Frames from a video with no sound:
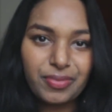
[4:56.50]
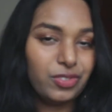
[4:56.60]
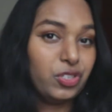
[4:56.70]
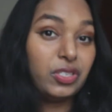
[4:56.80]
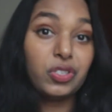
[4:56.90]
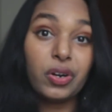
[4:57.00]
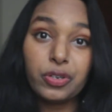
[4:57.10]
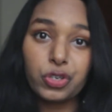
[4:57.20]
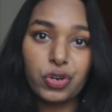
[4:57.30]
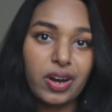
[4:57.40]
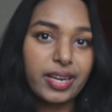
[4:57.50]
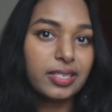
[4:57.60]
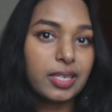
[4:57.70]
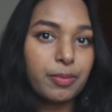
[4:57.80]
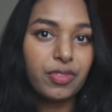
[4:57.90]
Just start drawing
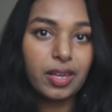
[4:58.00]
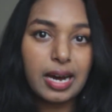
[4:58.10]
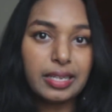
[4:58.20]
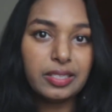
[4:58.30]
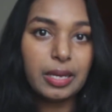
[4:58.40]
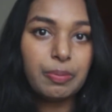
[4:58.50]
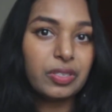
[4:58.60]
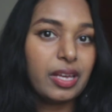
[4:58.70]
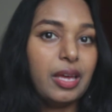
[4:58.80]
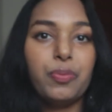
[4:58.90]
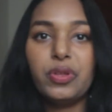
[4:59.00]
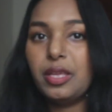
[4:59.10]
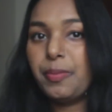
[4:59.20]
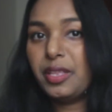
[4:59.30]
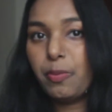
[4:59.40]
some of the concepts and put
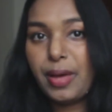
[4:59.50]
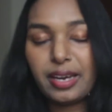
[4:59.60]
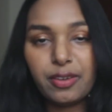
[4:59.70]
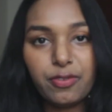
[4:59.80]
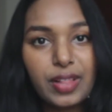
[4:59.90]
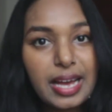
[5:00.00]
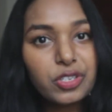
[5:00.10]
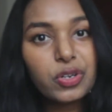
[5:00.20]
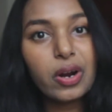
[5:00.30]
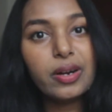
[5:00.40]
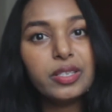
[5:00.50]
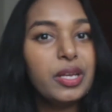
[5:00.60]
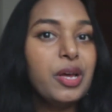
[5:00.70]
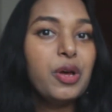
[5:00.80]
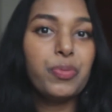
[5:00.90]
them on the back of flashcards,